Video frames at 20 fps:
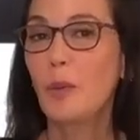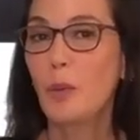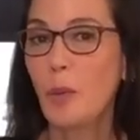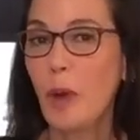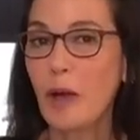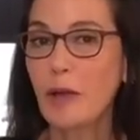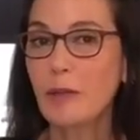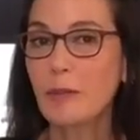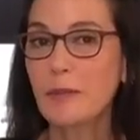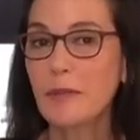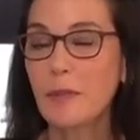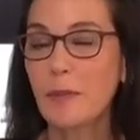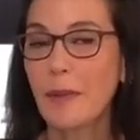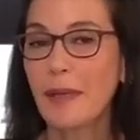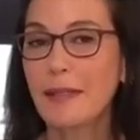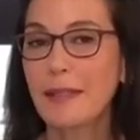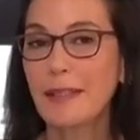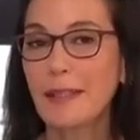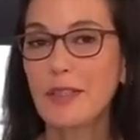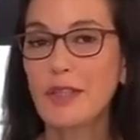Welcome to
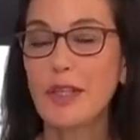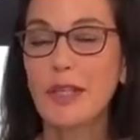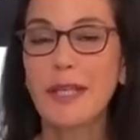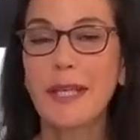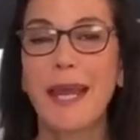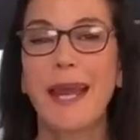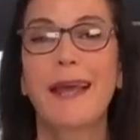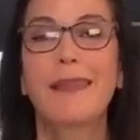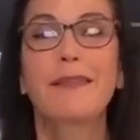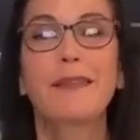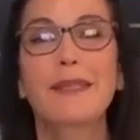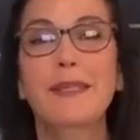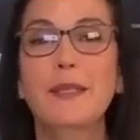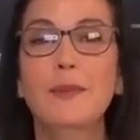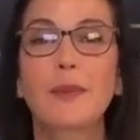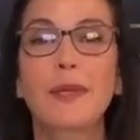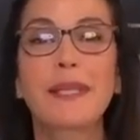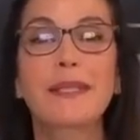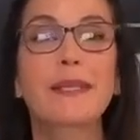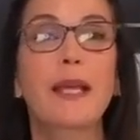my kitchen and
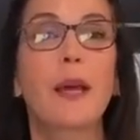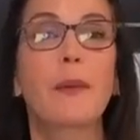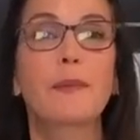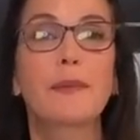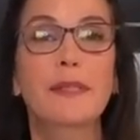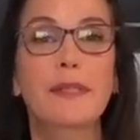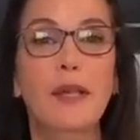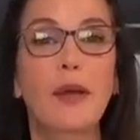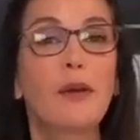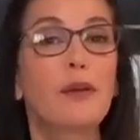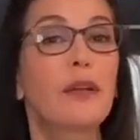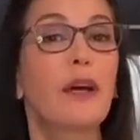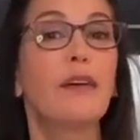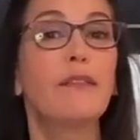this week's episode